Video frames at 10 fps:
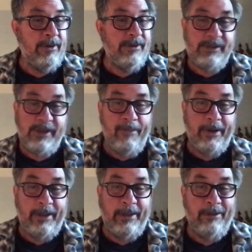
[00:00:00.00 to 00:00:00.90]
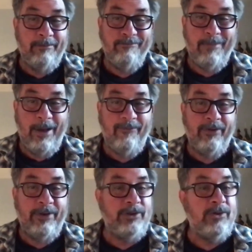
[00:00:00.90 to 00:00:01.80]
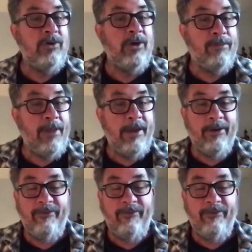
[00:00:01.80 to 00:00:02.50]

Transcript: somebody, a very junior player,